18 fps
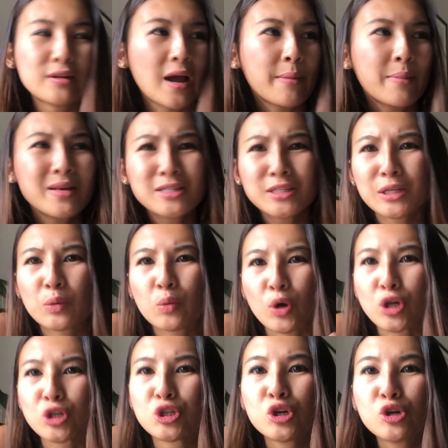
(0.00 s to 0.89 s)
basically
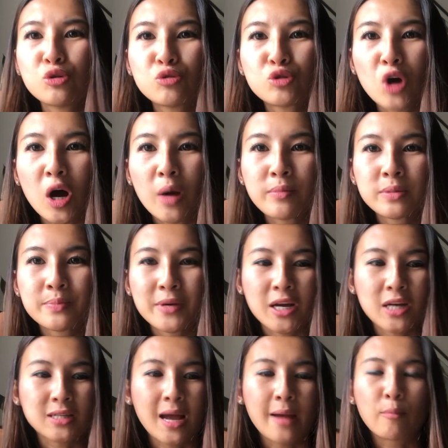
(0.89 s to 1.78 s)
work two jobs
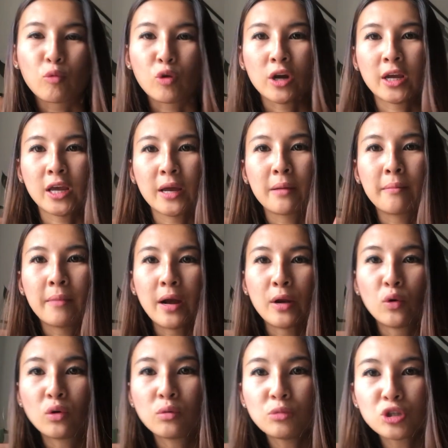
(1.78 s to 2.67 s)
because I'm working my
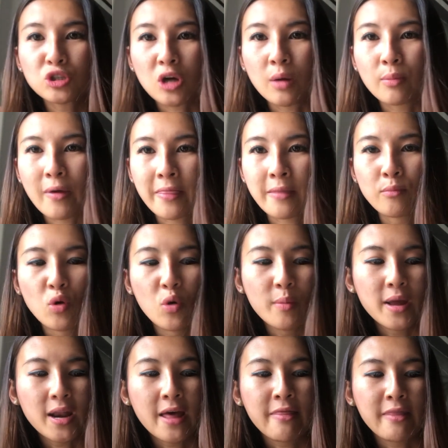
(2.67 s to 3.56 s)
normal job at the
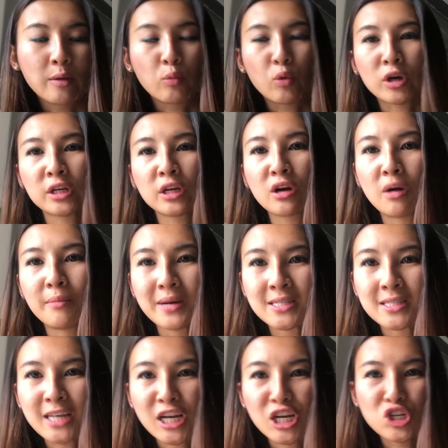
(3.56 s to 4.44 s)
moment and then working on my
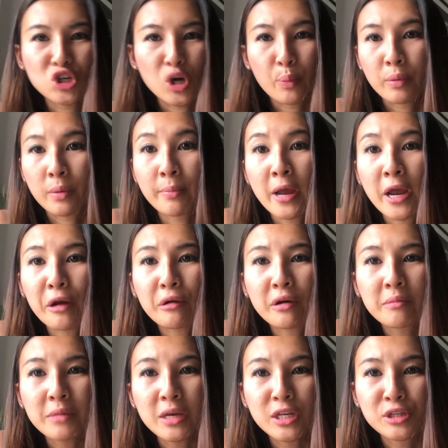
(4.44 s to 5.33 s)
second job,
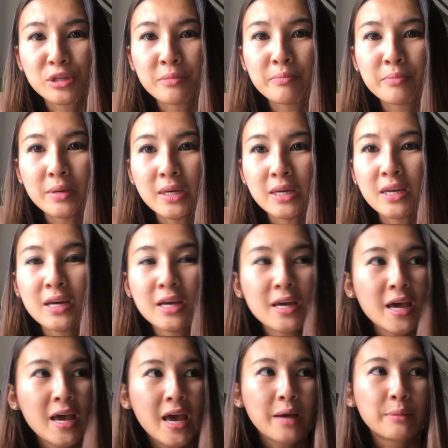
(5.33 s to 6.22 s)
preparing me to be
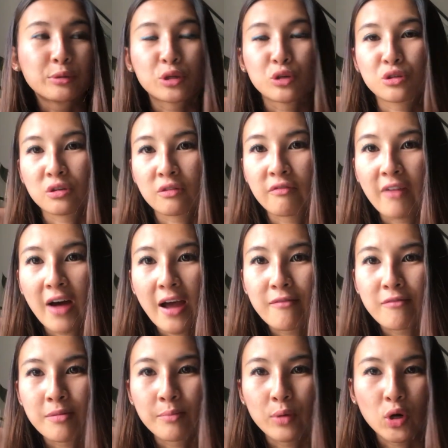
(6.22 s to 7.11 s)
able to
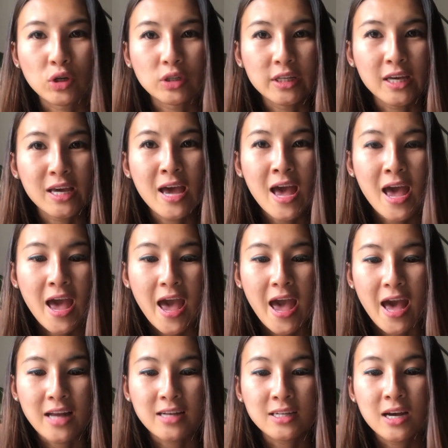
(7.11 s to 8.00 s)
survive in Bali.
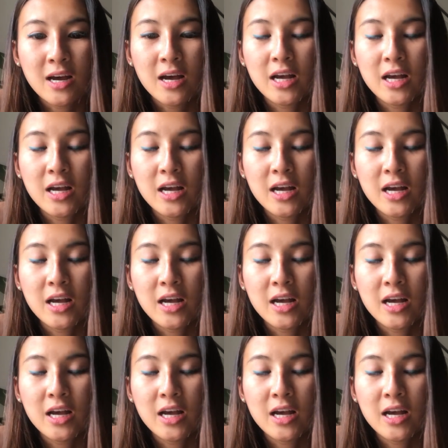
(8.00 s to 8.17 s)
And